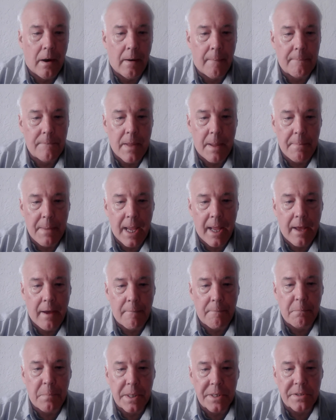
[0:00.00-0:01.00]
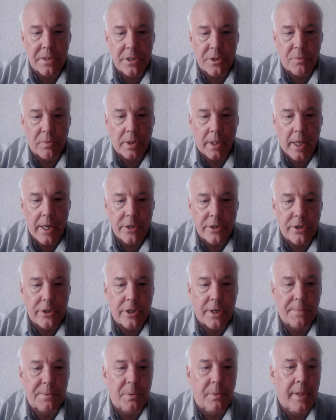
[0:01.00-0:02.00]
They may have business
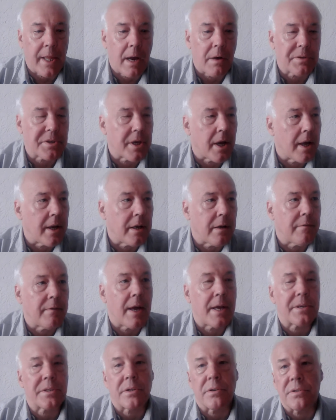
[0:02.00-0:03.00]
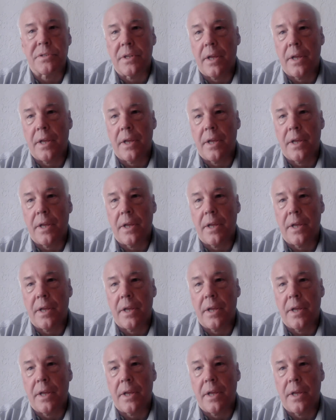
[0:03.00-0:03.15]
relationships with outside investors.